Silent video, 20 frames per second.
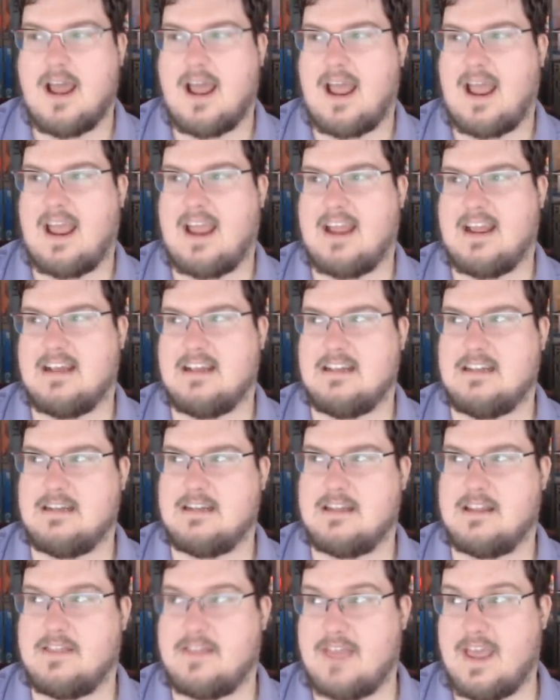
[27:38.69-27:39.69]

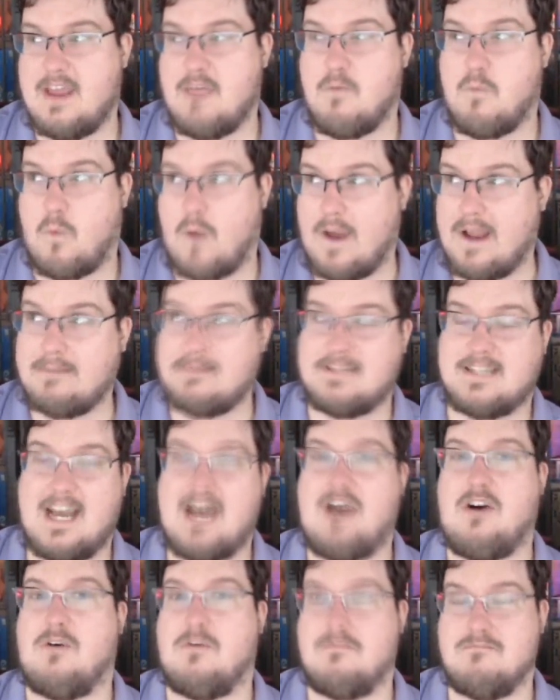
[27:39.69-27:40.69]
and they wiped
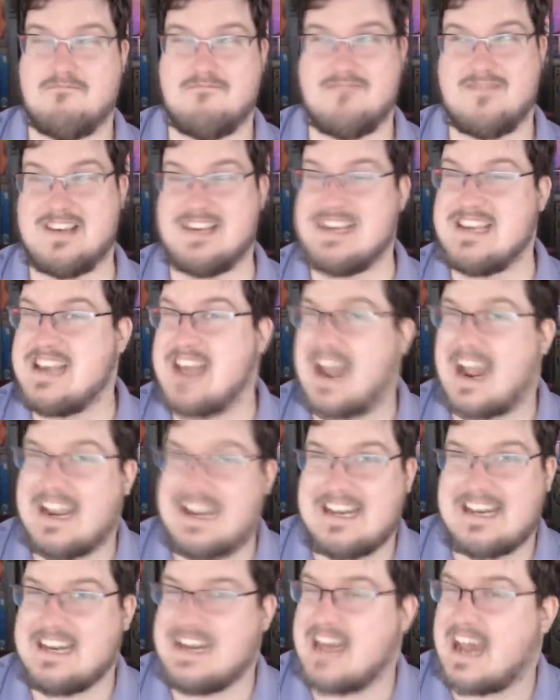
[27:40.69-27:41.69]
out
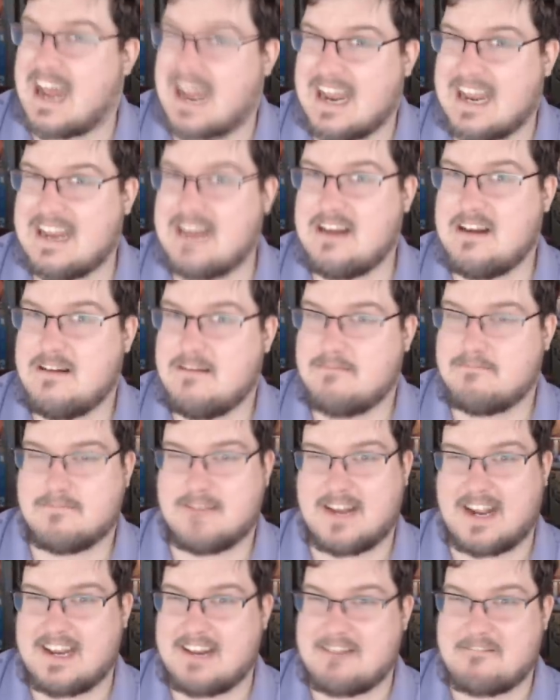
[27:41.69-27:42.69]

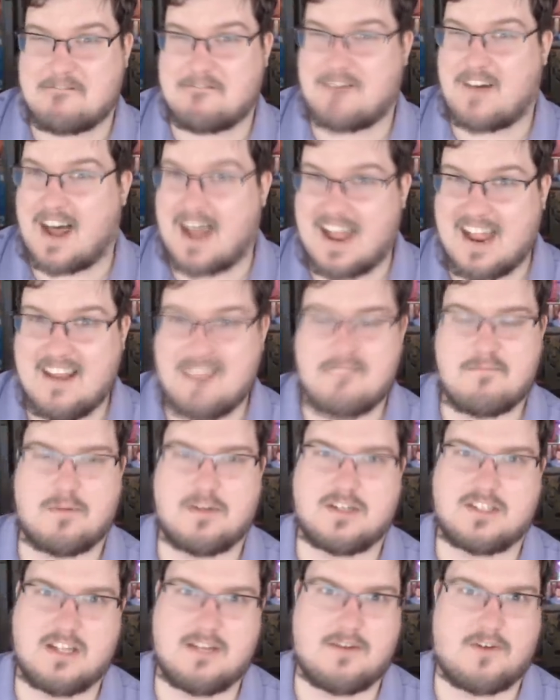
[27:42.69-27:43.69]

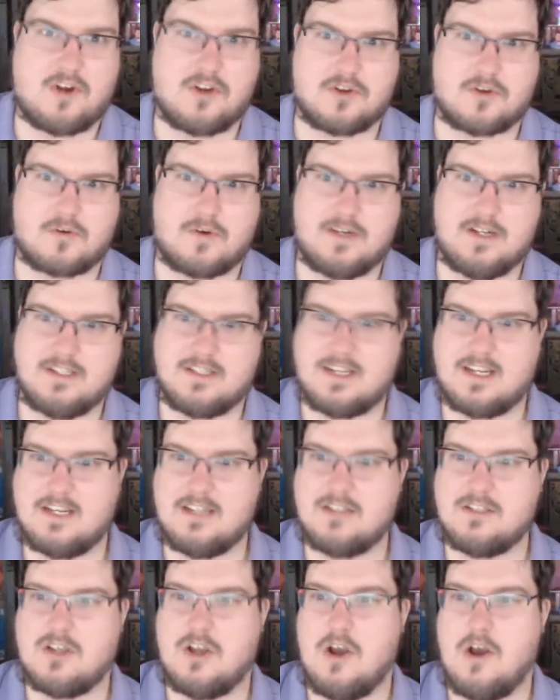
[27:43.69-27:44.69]
95% of all the
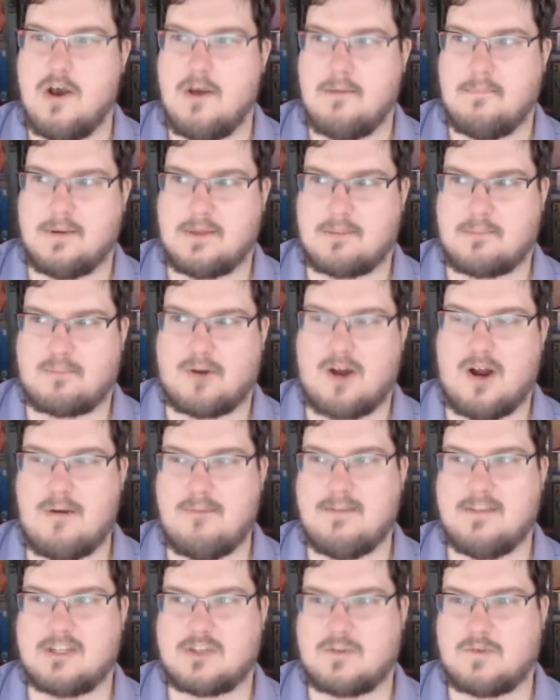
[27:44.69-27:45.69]
Greenskins. But the
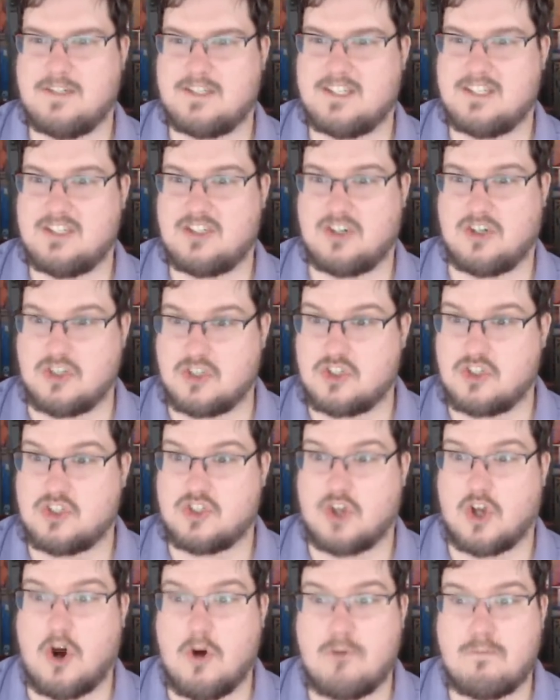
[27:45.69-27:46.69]
problem is Greenskins are
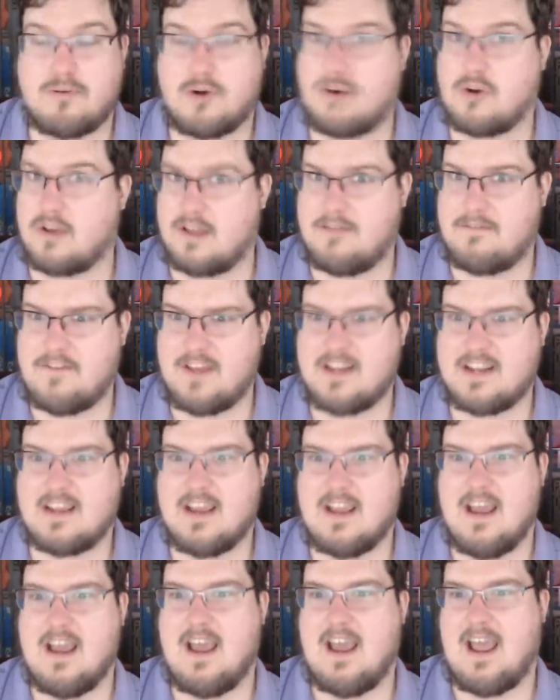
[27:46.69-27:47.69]
so prolific,
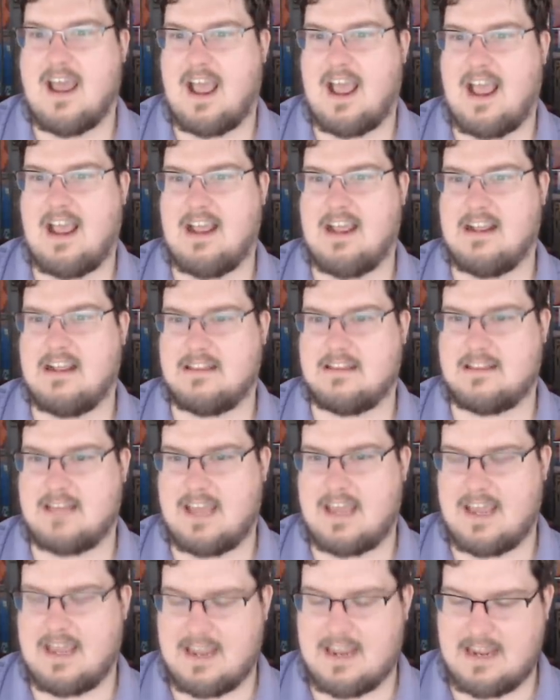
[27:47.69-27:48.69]
and
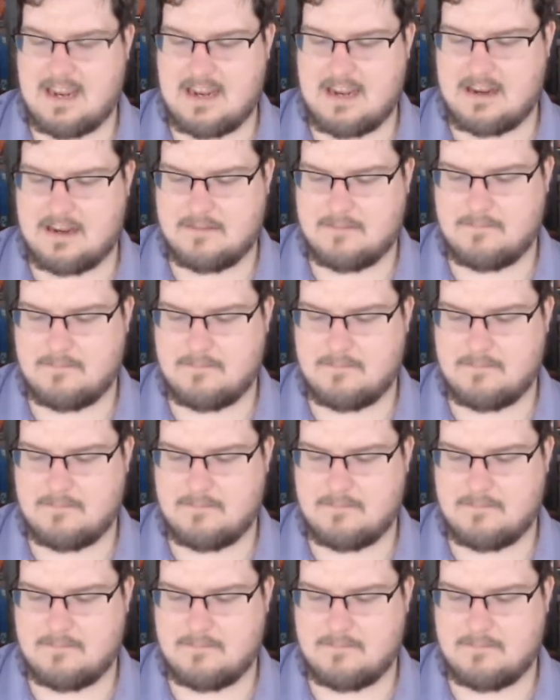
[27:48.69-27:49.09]
their